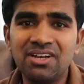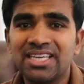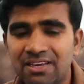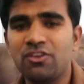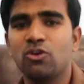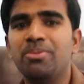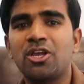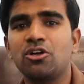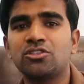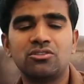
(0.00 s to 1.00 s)
will give you,
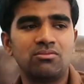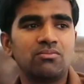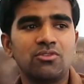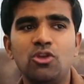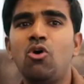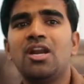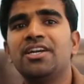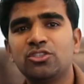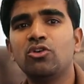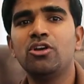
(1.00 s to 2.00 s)
because you already
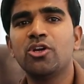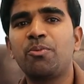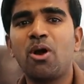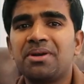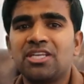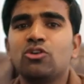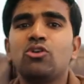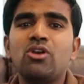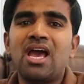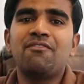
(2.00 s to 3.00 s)
sold your property, you
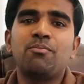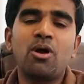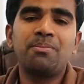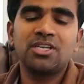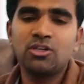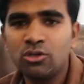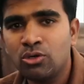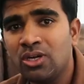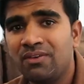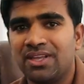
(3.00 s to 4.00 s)
don't have a property to
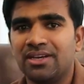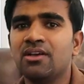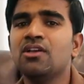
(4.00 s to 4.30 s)
live in.